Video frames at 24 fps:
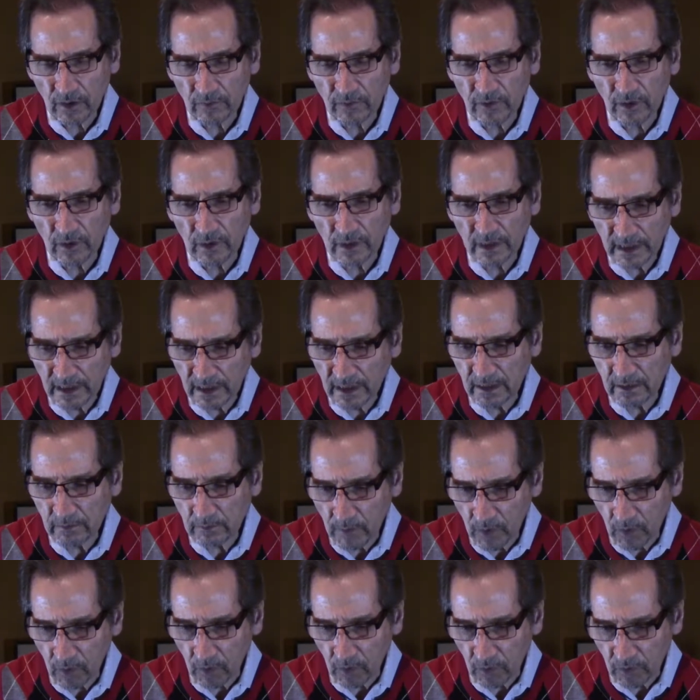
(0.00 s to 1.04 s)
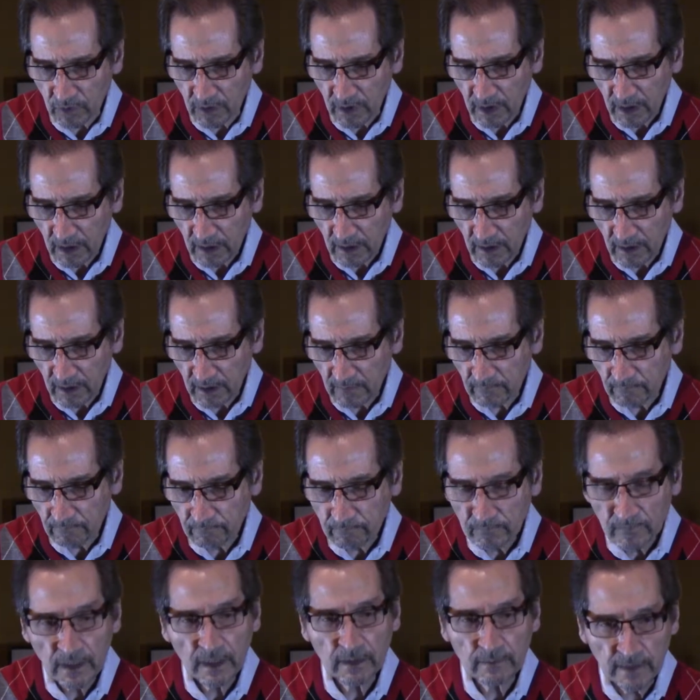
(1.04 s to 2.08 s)
of the Lydian mode,
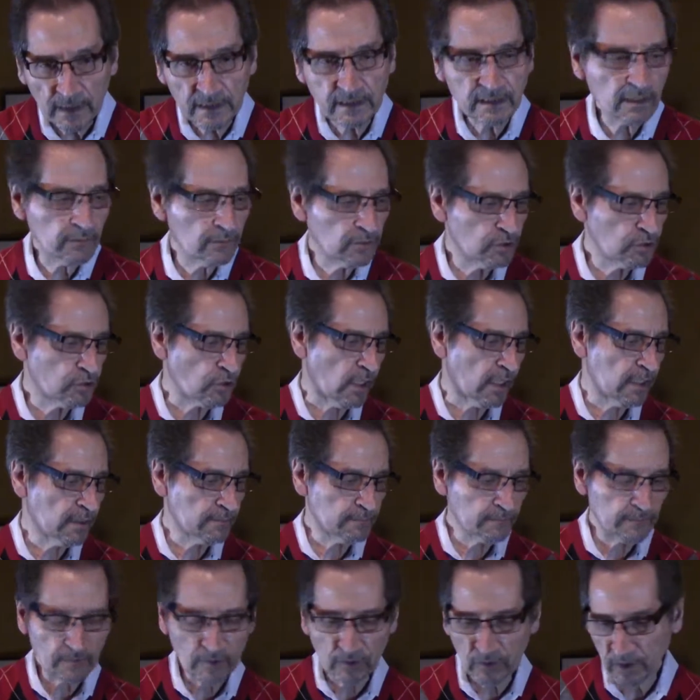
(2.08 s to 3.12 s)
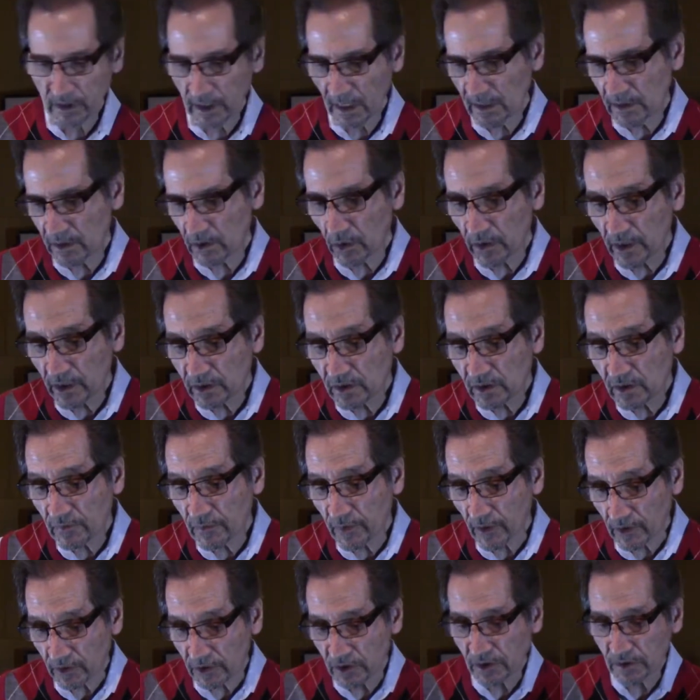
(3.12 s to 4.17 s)
let's give it a try. Okay, so here's the
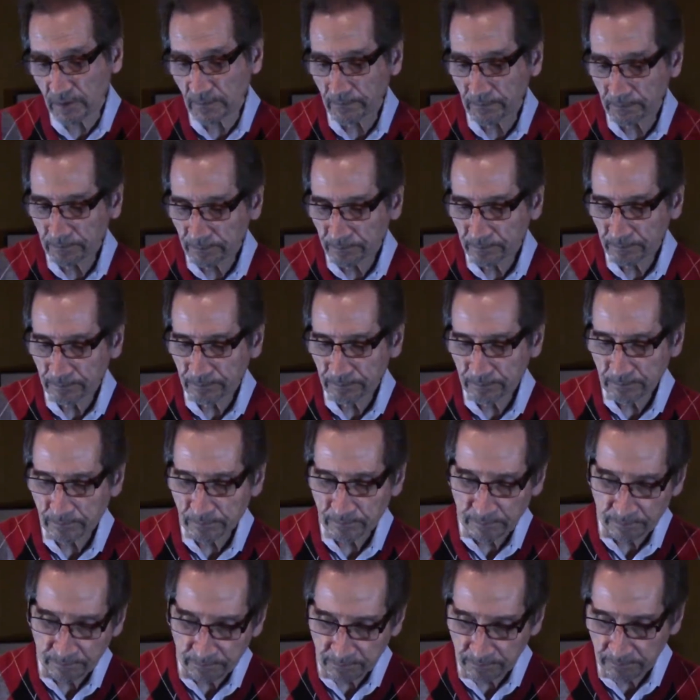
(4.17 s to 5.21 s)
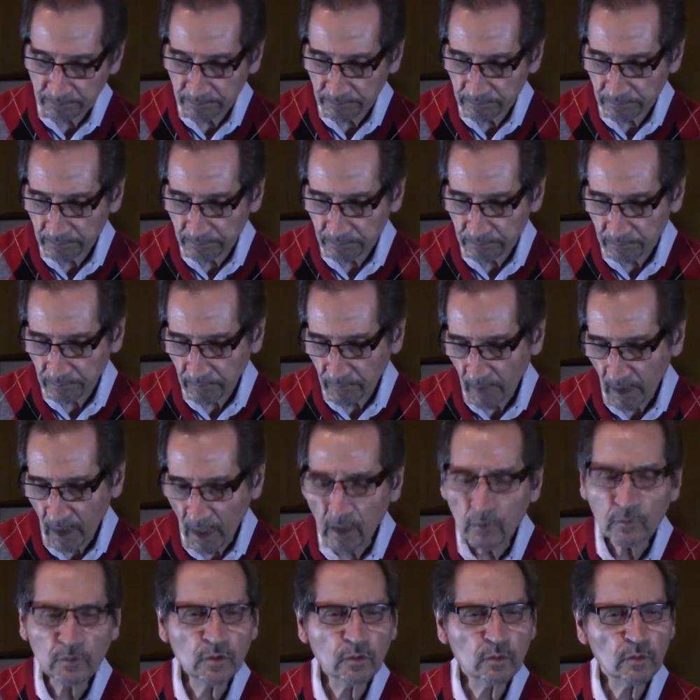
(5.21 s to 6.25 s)
verse.
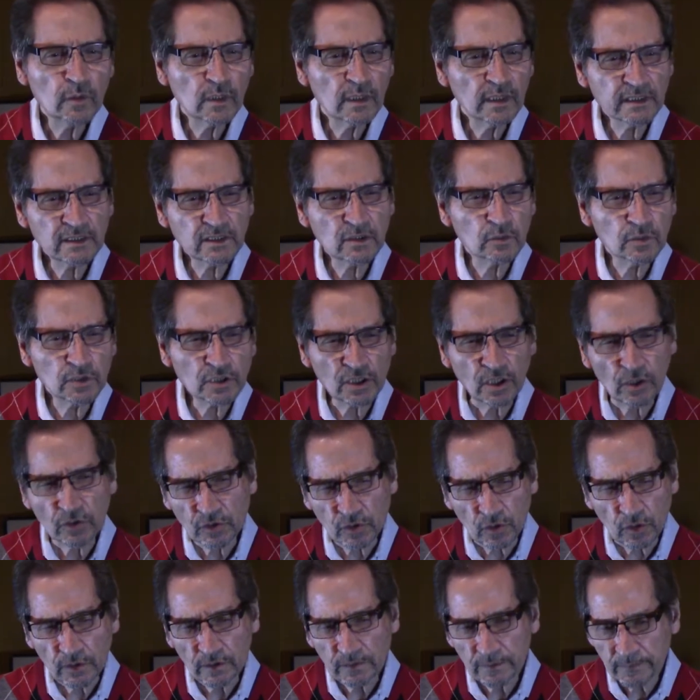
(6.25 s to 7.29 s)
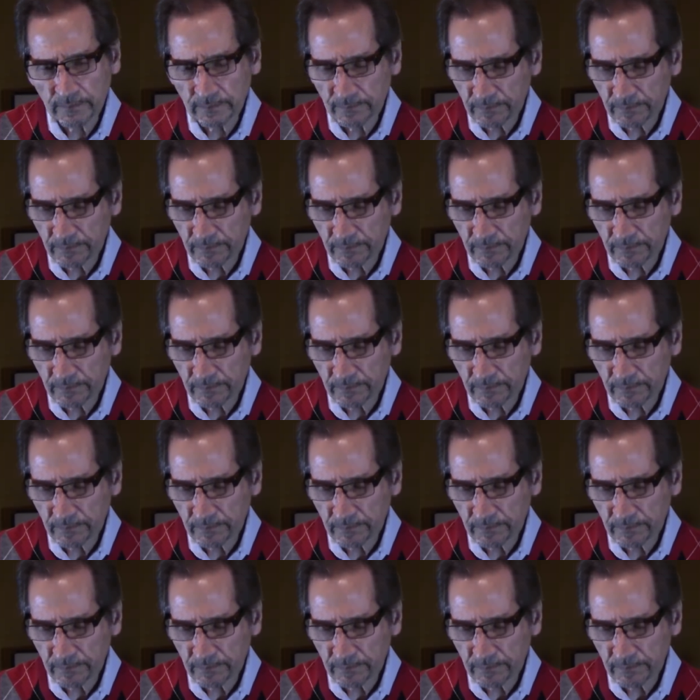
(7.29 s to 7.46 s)
Let's do a slow song.